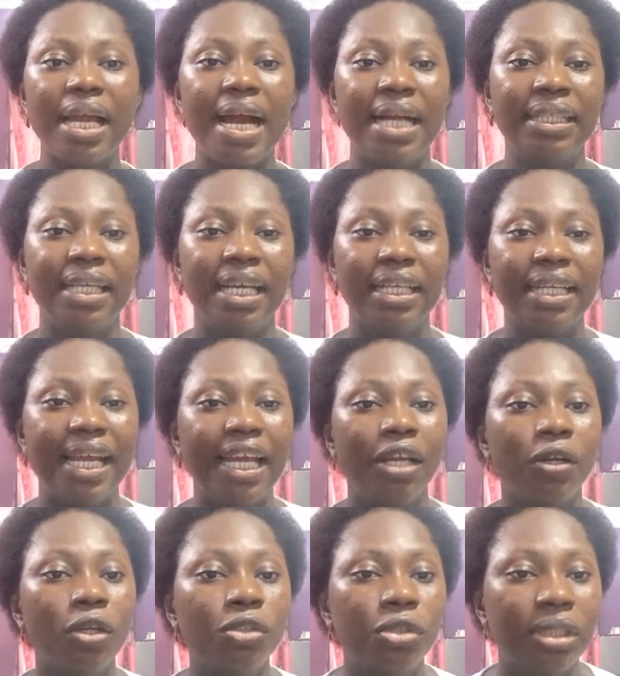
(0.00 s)
and then I
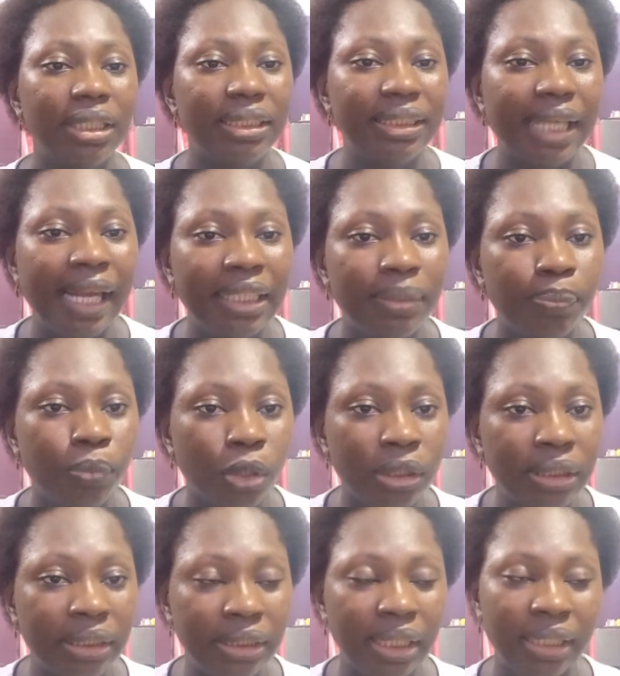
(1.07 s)
go to the search
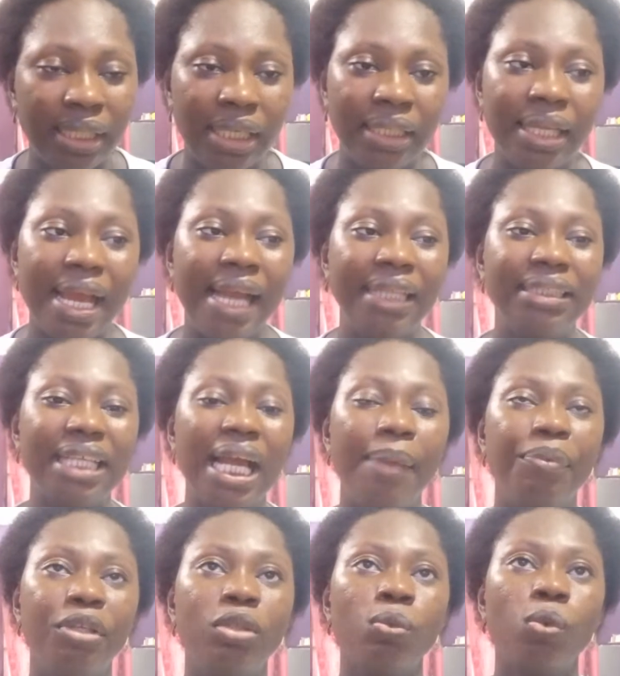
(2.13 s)
button and then I
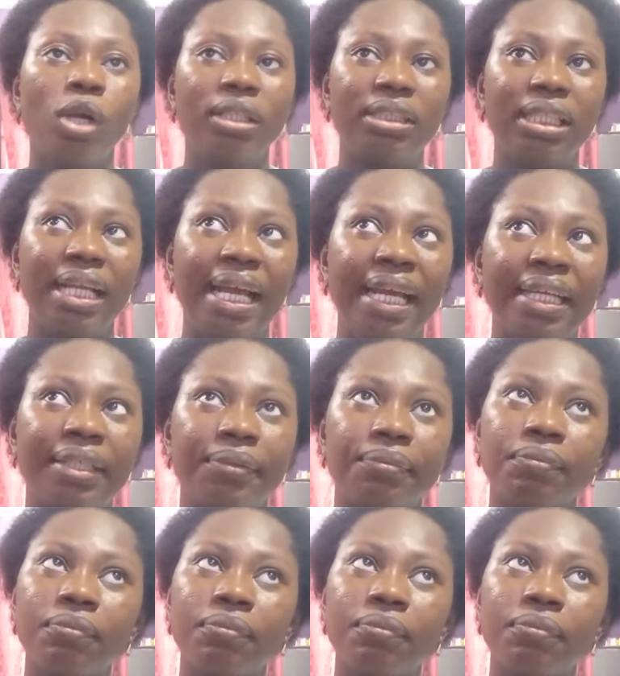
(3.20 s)
type in words like